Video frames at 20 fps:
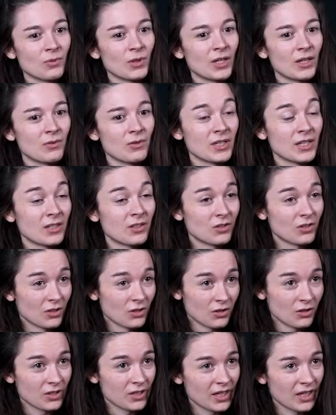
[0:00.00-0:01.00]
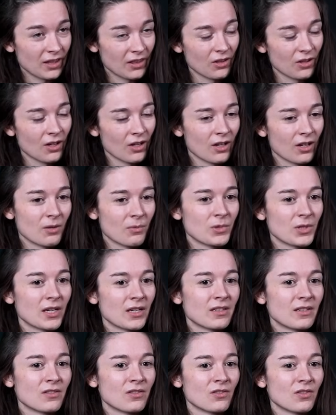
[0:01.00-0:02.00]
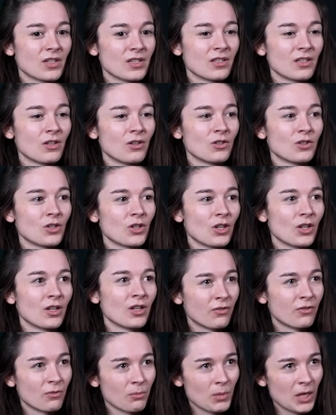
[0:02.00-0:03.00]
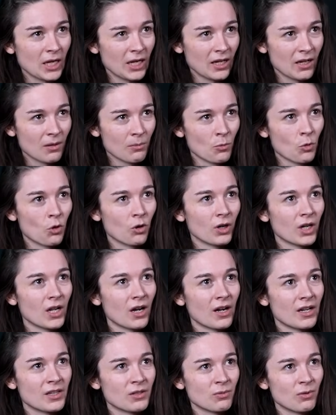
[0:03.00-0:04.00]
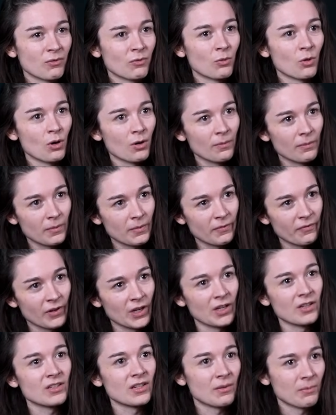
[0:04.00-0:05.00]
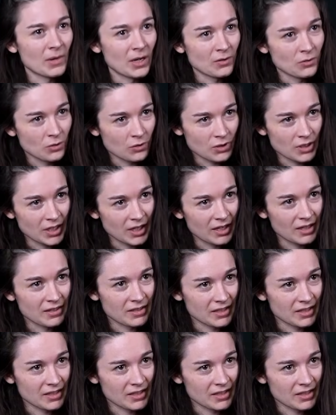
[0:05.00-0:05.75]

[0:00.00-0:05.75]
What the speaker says: when he was introducing the Objectives Resolution, for me, are more aligned with what figures like Maududi and